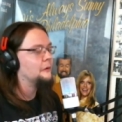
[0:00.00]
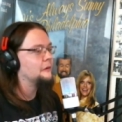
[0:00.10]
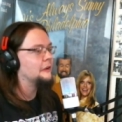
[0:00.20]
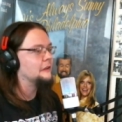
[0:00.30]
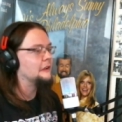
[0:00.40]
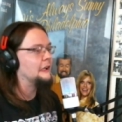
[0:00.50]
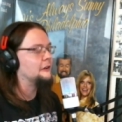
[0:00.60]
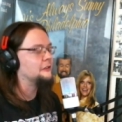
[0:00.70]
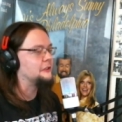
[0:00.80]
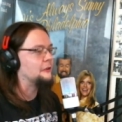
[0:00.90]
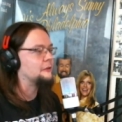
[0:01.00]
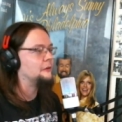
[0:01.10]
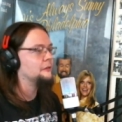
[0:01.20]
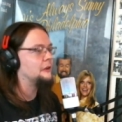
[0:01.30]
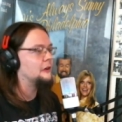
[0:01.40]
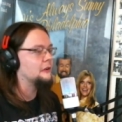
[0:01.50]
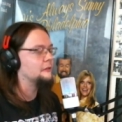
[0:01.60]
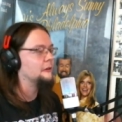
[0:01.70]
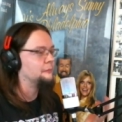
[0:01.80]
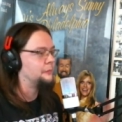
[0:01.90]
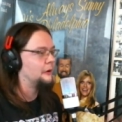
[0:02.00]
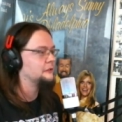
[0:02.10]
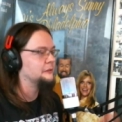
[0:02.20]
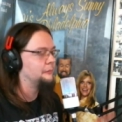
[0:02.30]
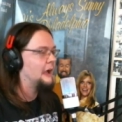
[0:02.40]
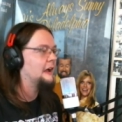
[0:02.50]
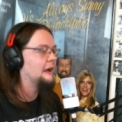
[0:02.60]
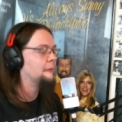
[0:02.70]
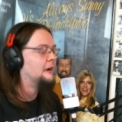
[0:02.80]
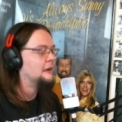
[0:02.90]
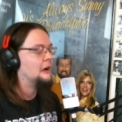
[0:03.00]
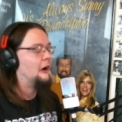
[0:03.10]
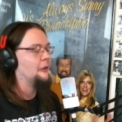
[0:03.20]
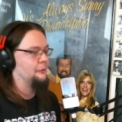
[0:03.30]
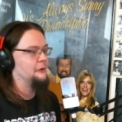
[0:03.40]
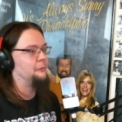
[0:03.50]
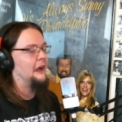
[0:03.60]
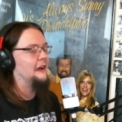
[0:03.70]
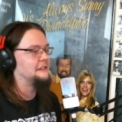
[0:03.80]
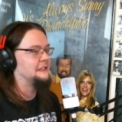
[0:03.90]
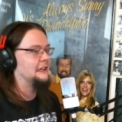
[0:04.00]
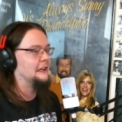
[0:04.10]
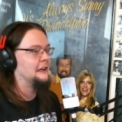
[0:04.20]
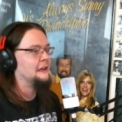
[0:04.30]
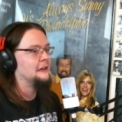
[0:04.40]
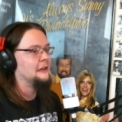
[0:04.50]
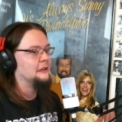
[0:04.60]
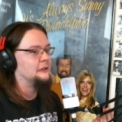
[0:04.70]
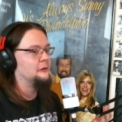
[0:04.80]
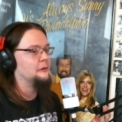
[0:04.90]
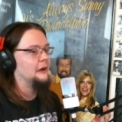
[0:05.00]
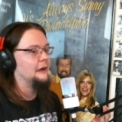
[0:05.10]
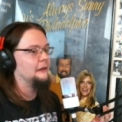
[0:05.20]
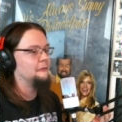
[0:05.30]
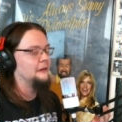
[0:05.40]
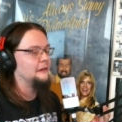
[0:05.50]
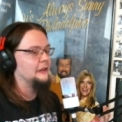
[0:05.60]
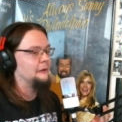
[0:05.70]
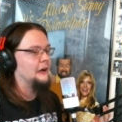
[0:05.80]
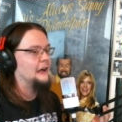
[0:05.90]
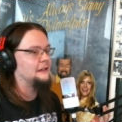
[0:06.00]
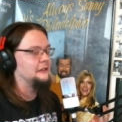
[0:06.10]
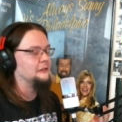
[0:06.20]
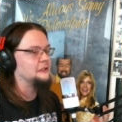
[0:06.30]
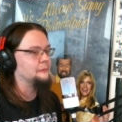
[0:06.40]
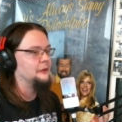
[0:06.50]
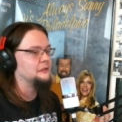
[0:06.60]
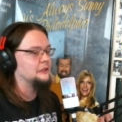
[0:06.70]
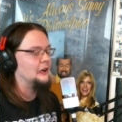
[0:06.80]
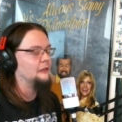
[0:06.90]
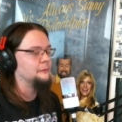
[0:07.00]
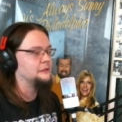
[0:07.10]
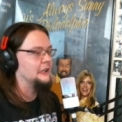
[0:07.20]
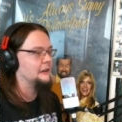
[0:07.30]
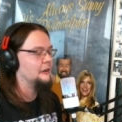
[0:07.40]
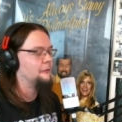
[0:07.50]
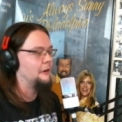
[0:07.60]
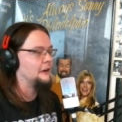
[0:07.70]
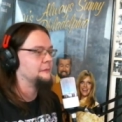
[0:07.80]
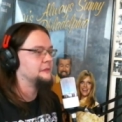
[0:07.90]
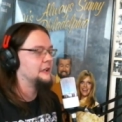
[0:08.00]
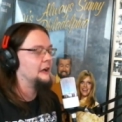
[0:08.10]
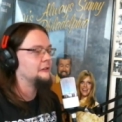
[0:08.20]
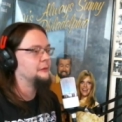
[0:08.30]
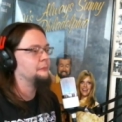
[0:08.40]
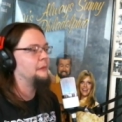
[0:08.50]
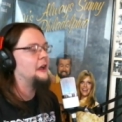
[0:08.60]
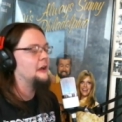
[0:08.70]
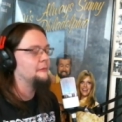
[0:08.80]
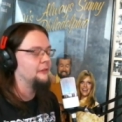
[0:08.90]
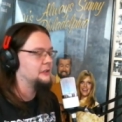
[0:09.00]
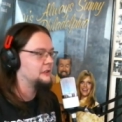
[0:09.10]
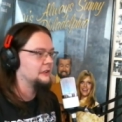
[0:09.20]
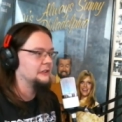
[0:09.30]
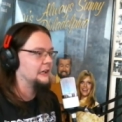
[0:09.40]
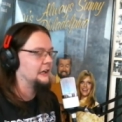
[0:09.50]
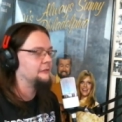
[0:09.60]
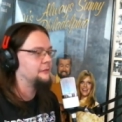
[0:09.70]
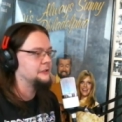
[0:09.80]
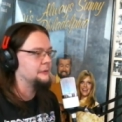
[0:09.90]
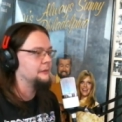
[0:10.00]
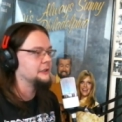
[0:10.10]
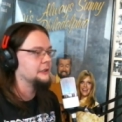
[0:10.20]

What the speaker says: in the inner circle, Dark Throne, Burzum, Mayhem. All 3 bands said to, when they were asked to use their music, all of them said to go fuck themselves, but Mayhem eventually did it for some reason.